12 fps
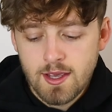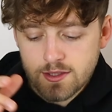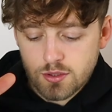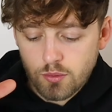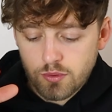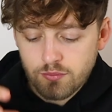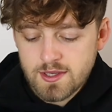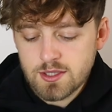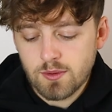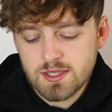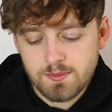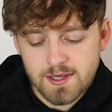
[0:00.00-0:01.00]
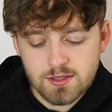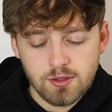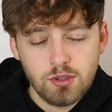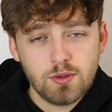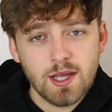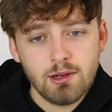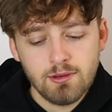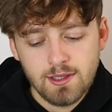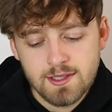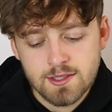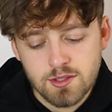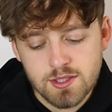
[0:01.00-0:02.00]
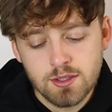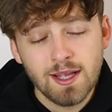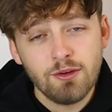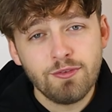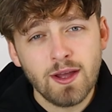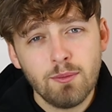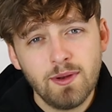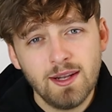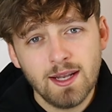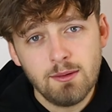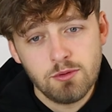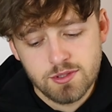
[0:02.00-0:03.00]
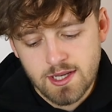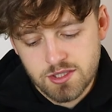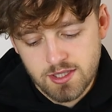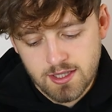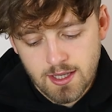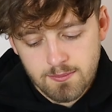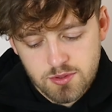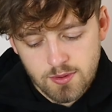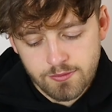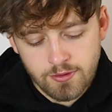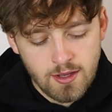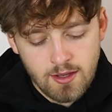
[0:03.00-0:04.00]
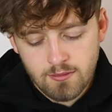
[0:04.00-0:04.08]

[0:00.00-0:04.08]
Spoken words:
So the retail one's based on the UK release, so just look out for how many labels it actually comes with.